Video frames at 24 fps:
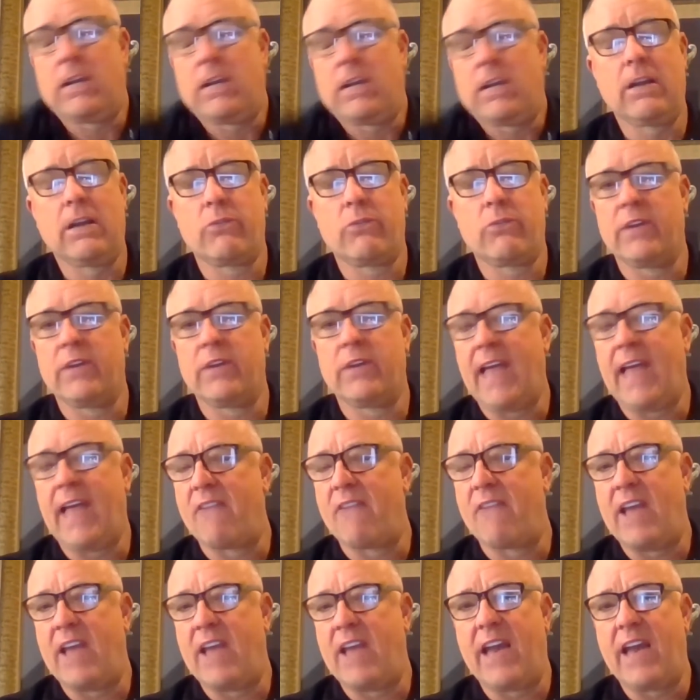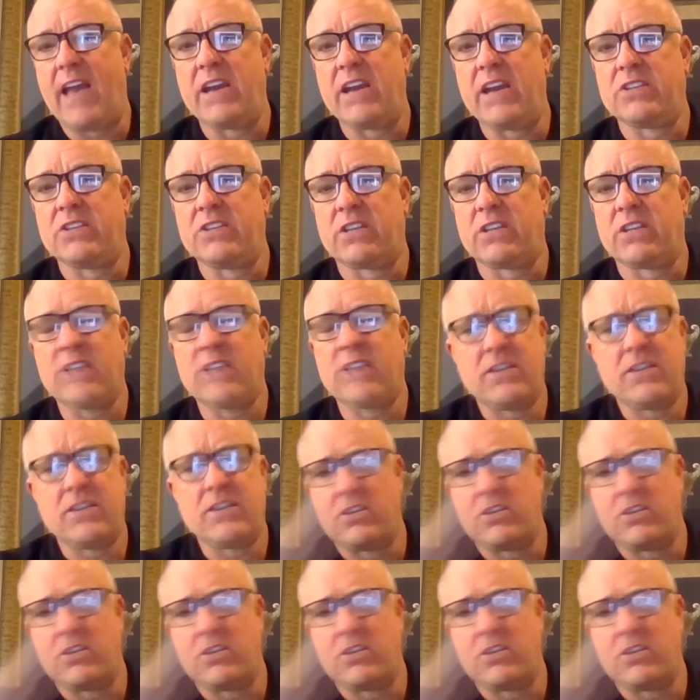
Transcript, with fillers: really haven't had any success.